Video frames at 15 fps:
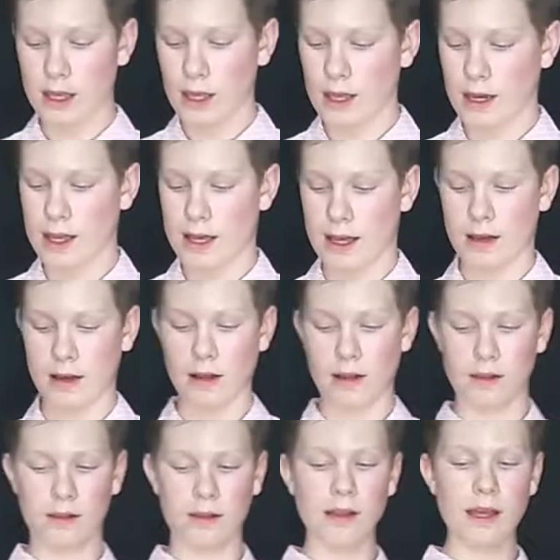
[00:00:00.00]
getting a
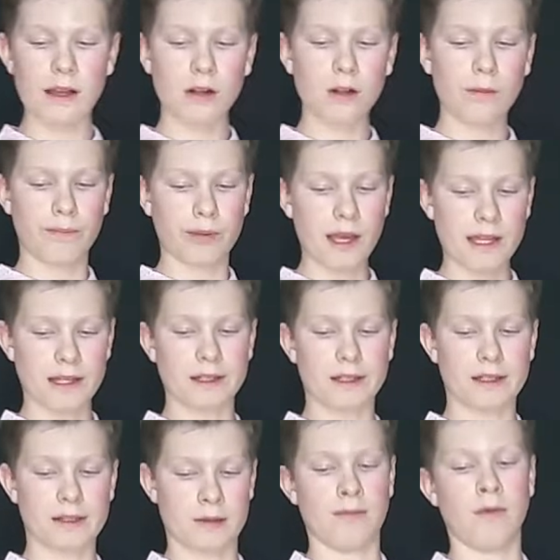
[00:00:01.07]
little bit
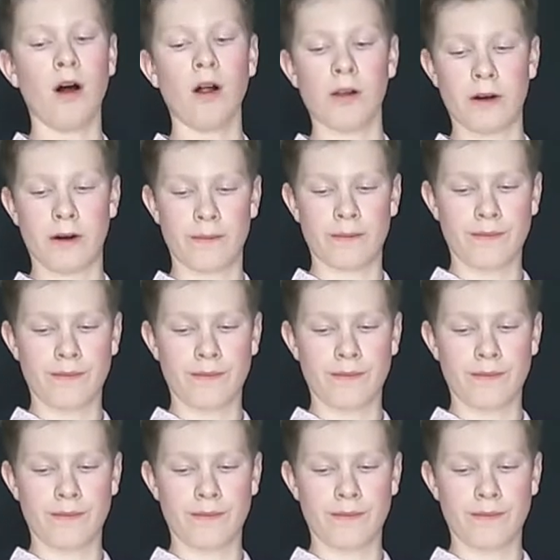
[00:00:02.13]
smaller.